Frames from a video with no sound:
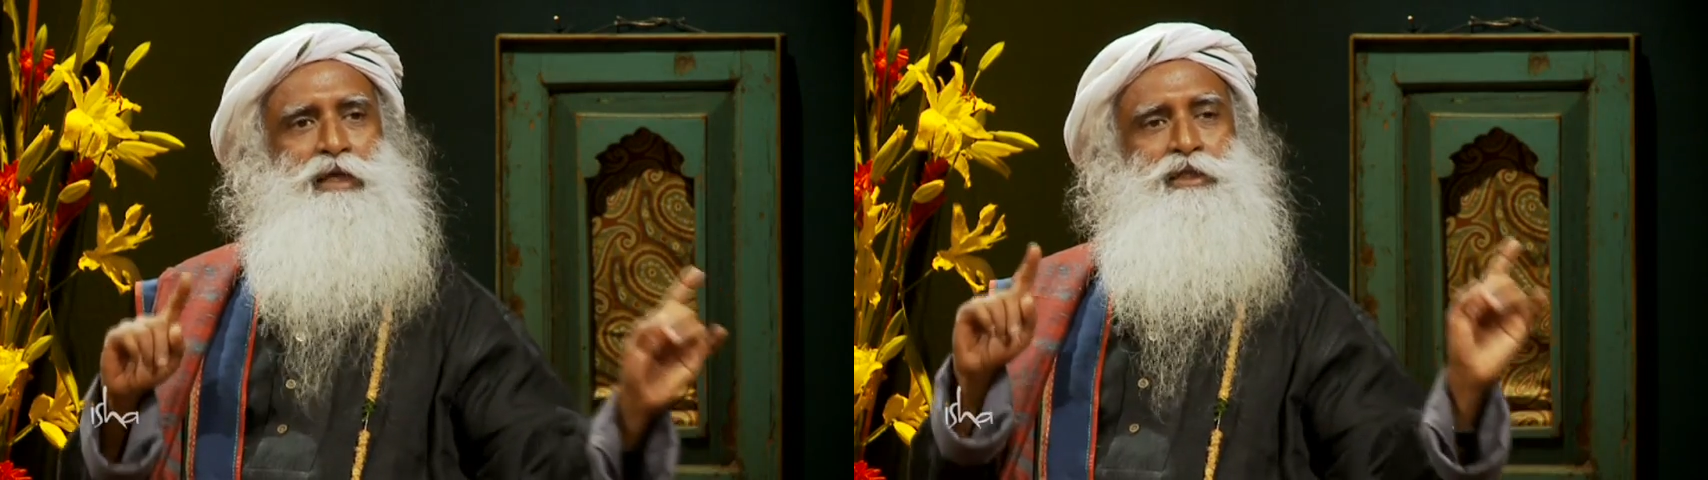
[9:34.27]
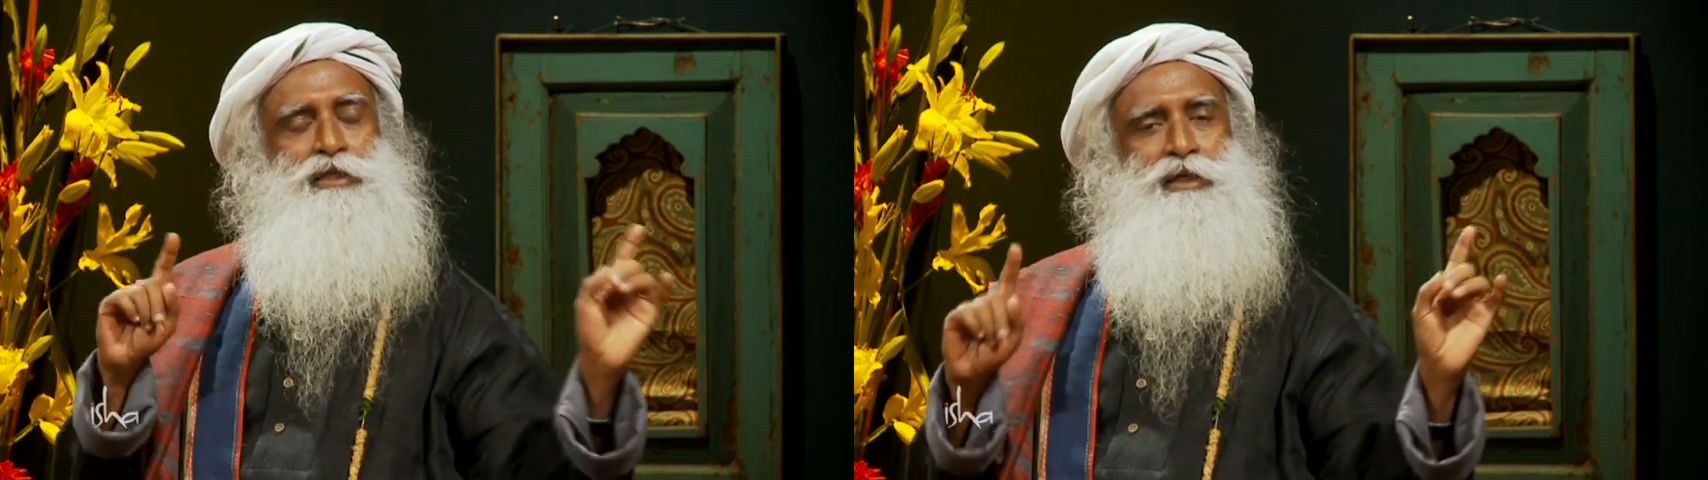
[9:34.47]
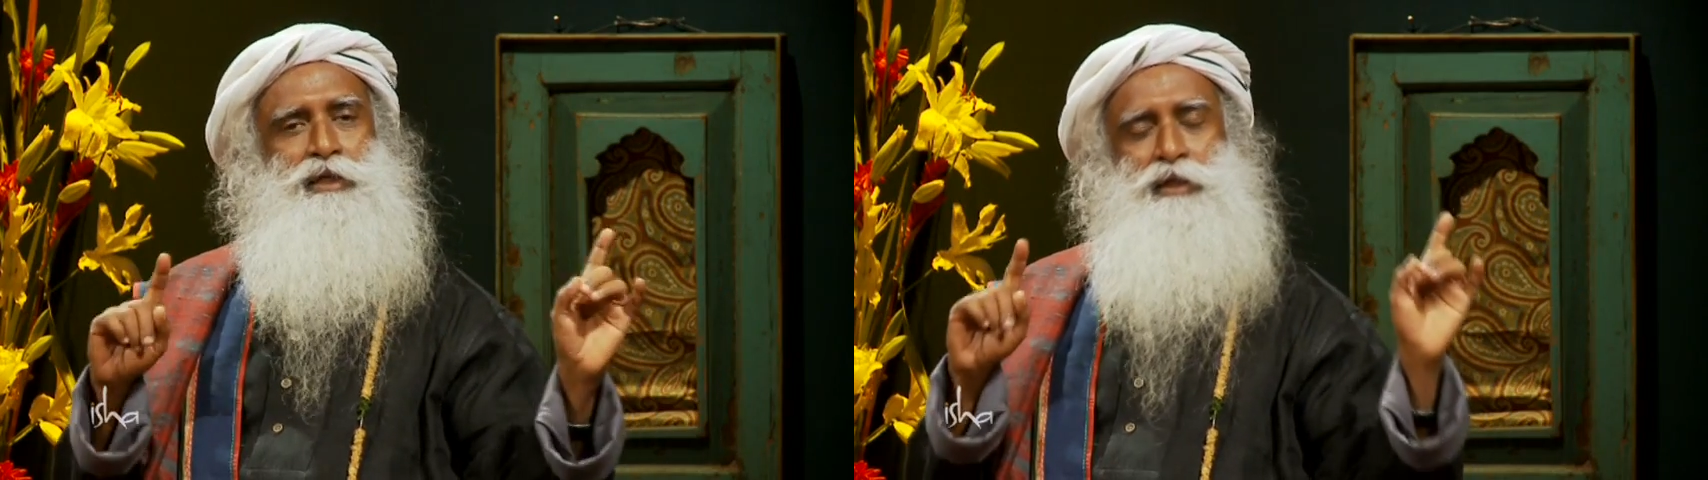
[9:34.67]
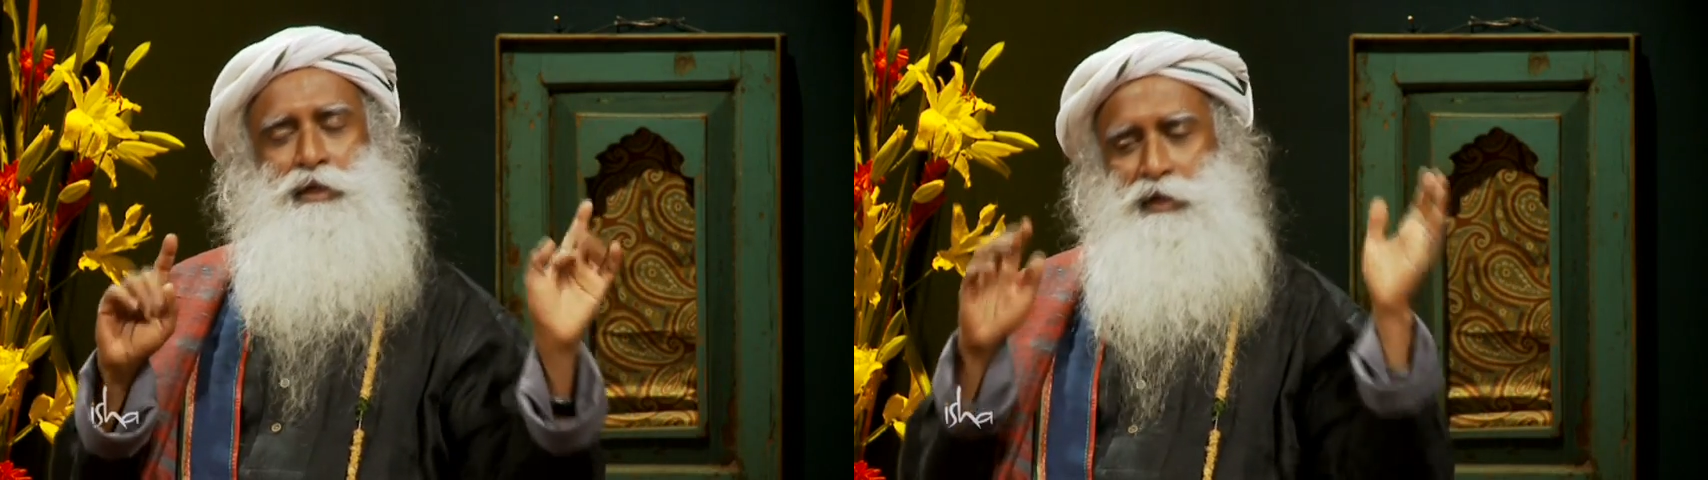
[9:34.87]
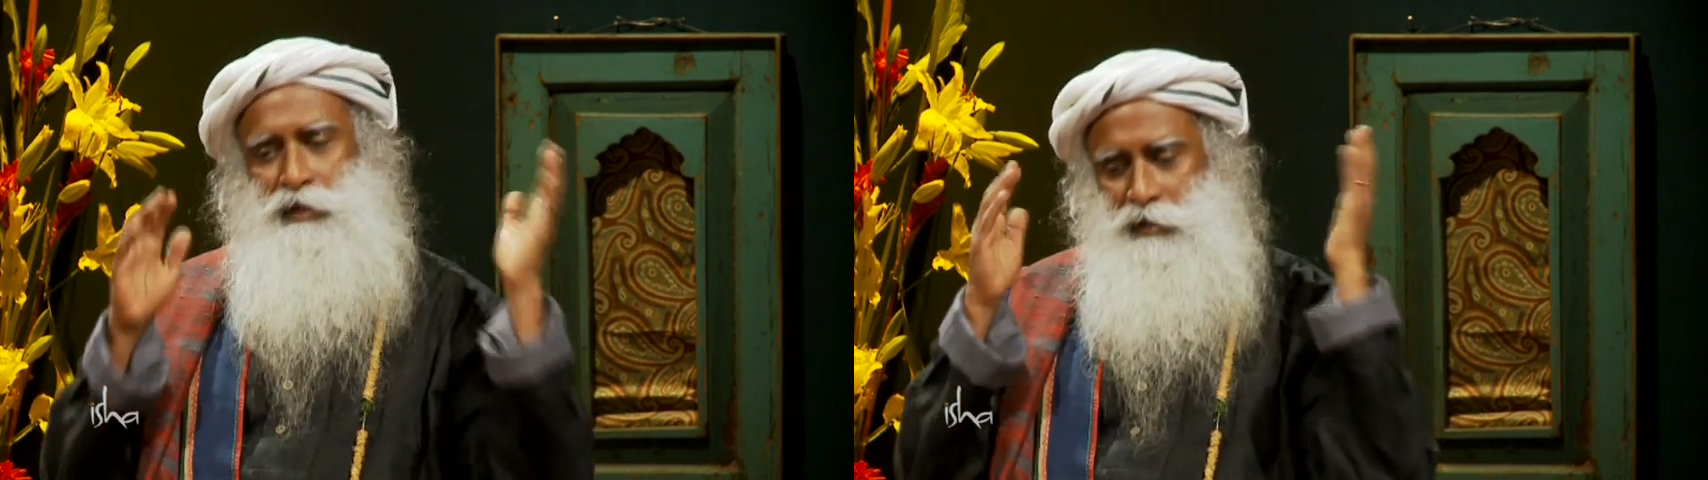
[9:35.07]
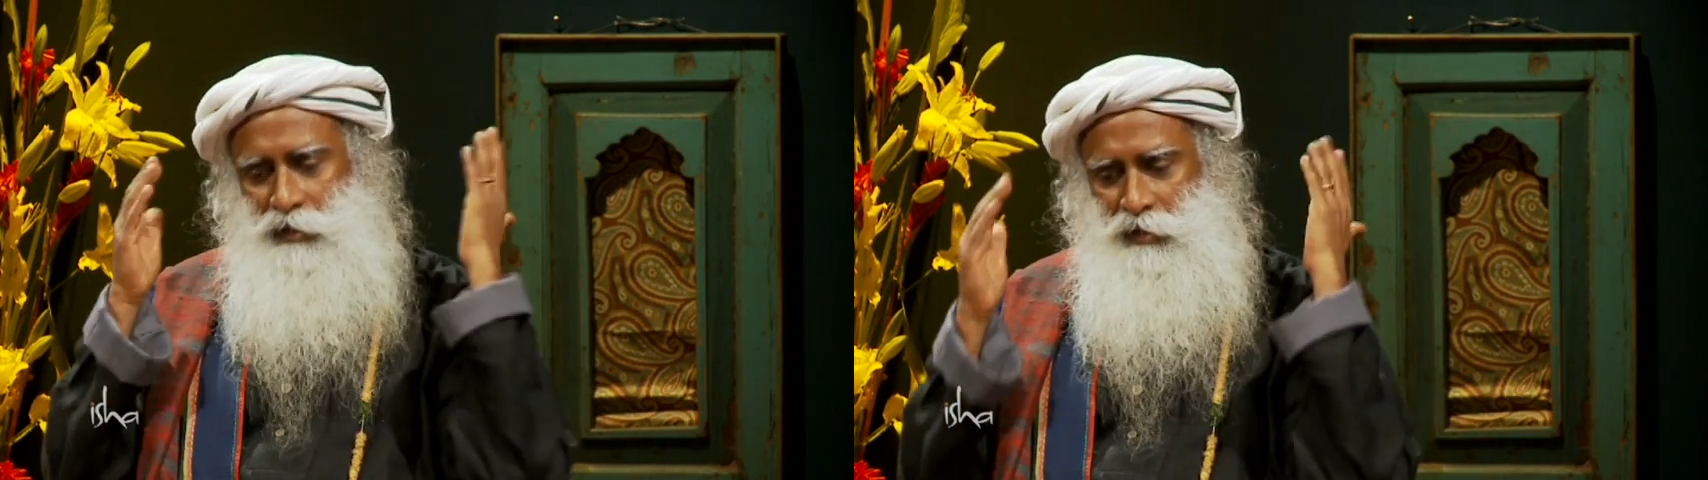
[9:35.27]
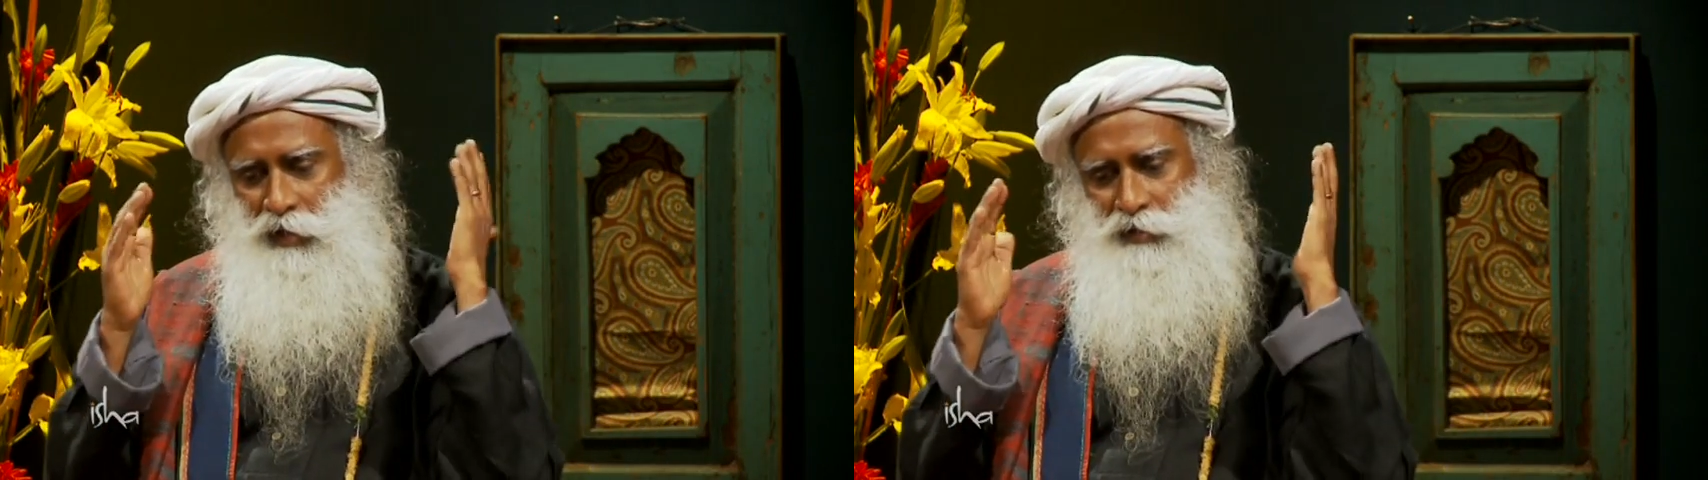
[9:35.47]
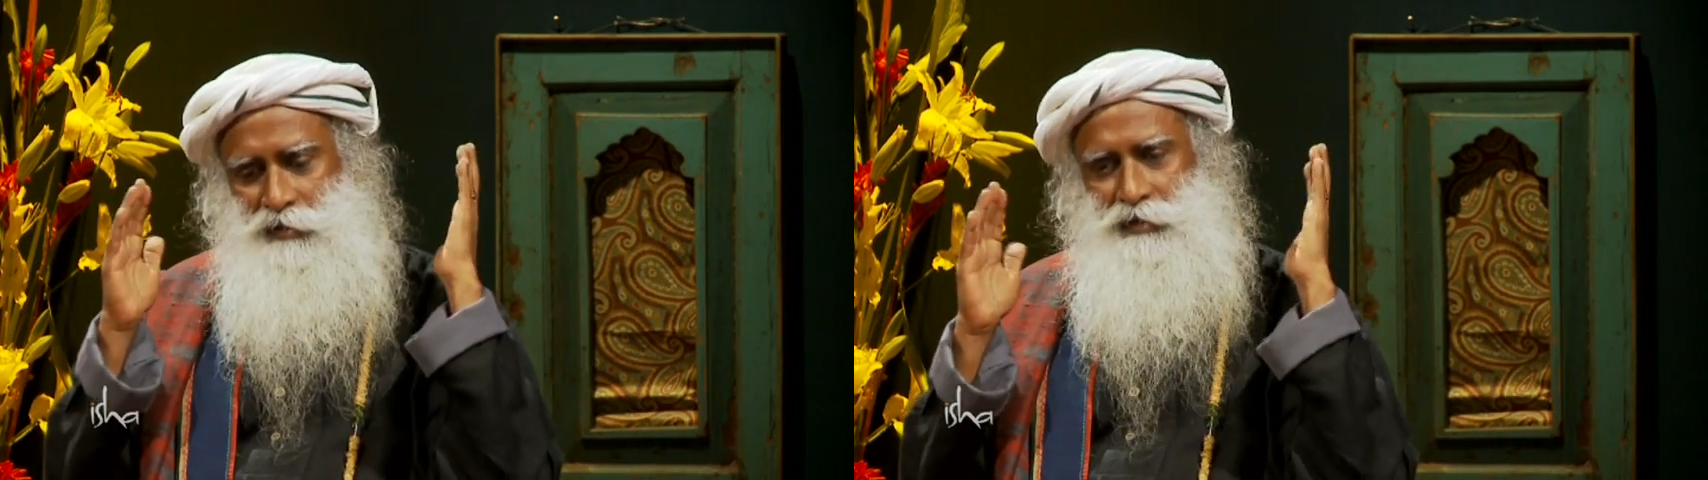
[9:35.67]

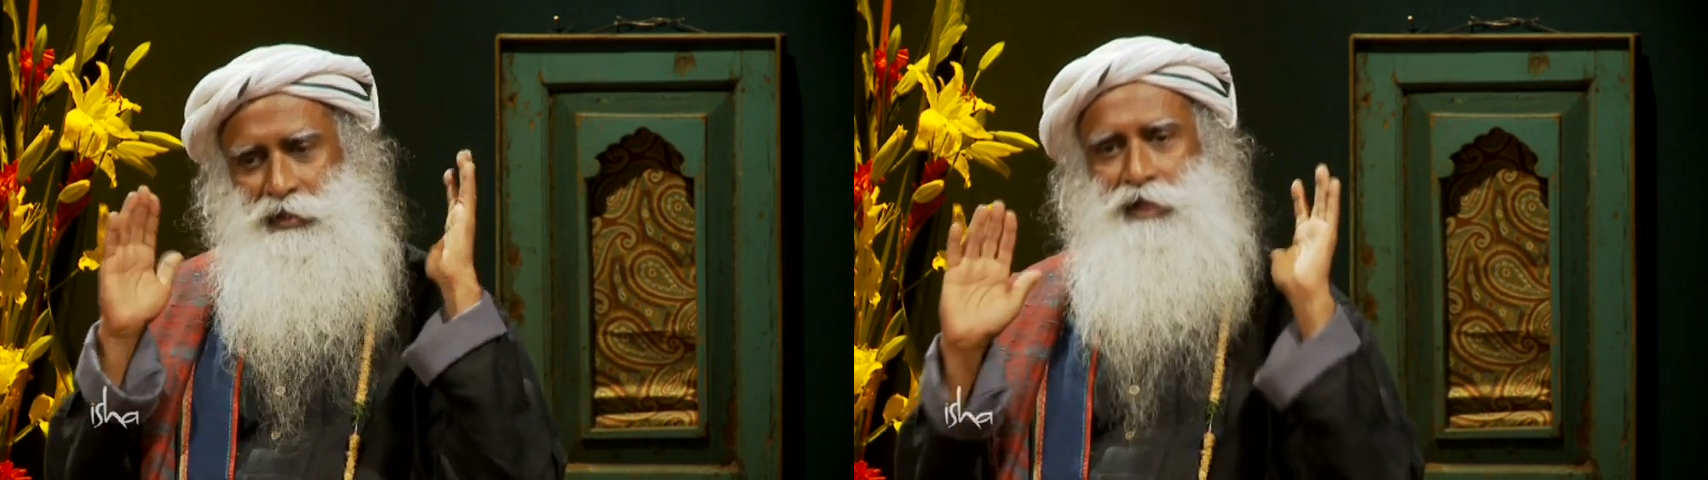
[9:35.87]
inherited